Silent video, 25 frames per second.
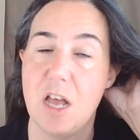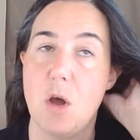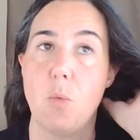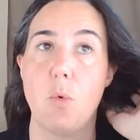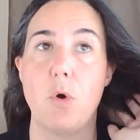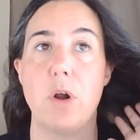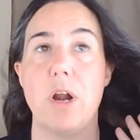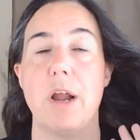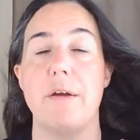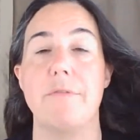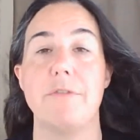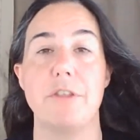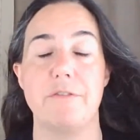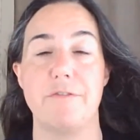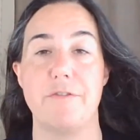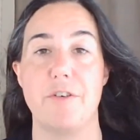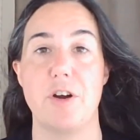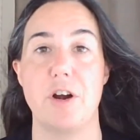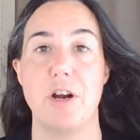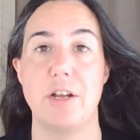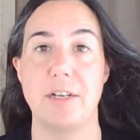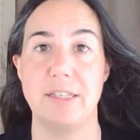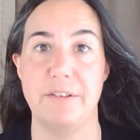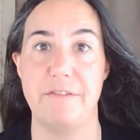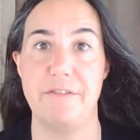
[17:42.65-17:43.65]
Whatever the
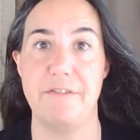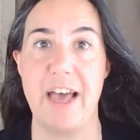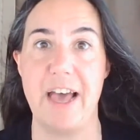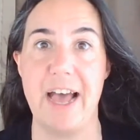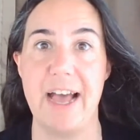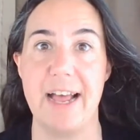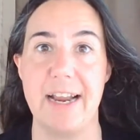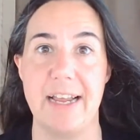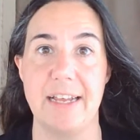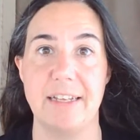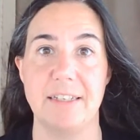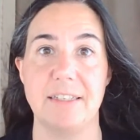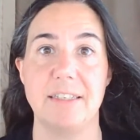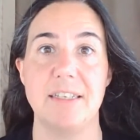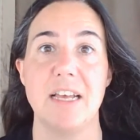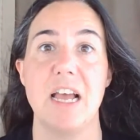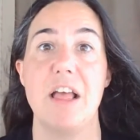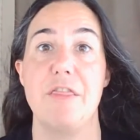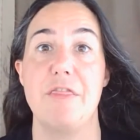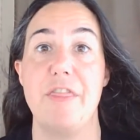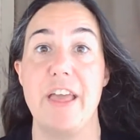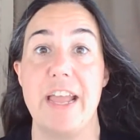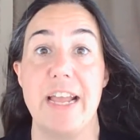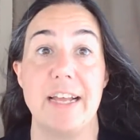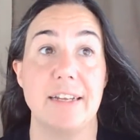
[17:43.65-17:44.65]
verdict of that is,
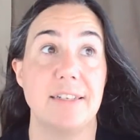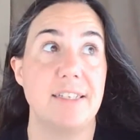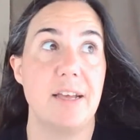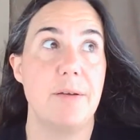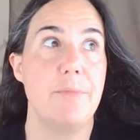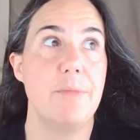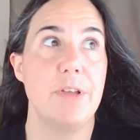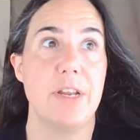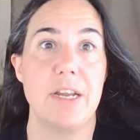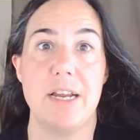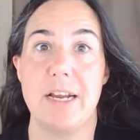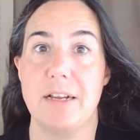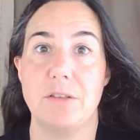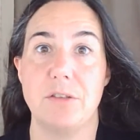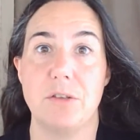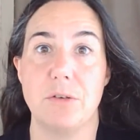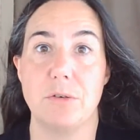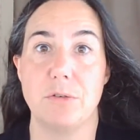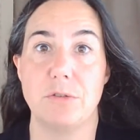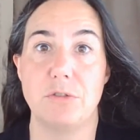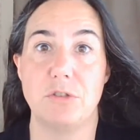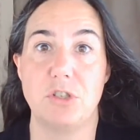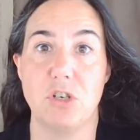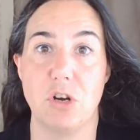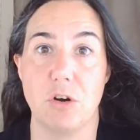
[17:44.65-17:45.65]
they intimidated
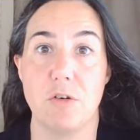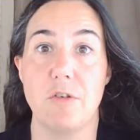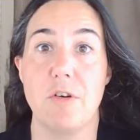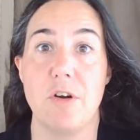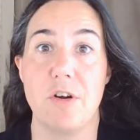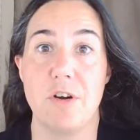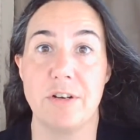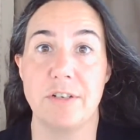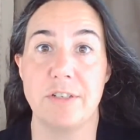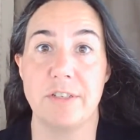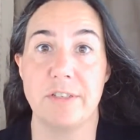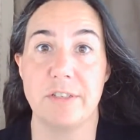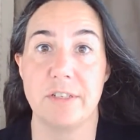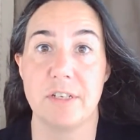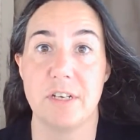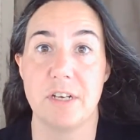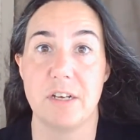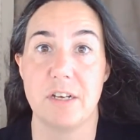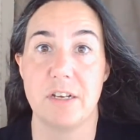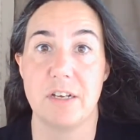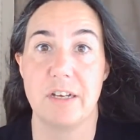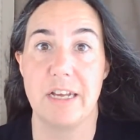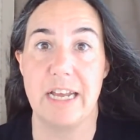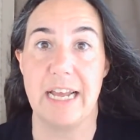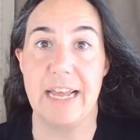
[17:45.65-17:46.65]
those jurors
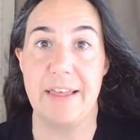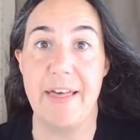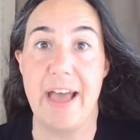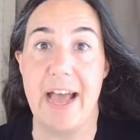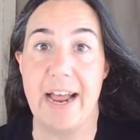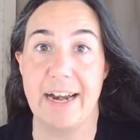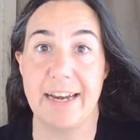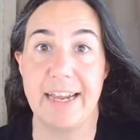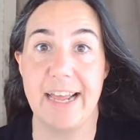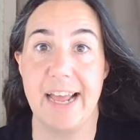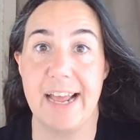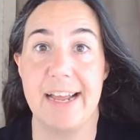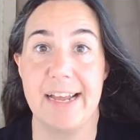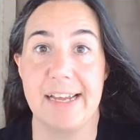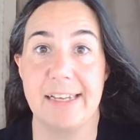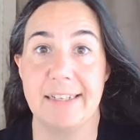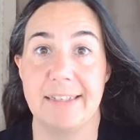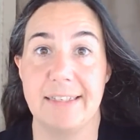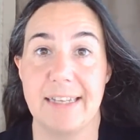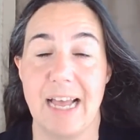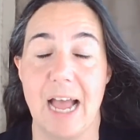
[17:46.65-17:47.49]
in that case.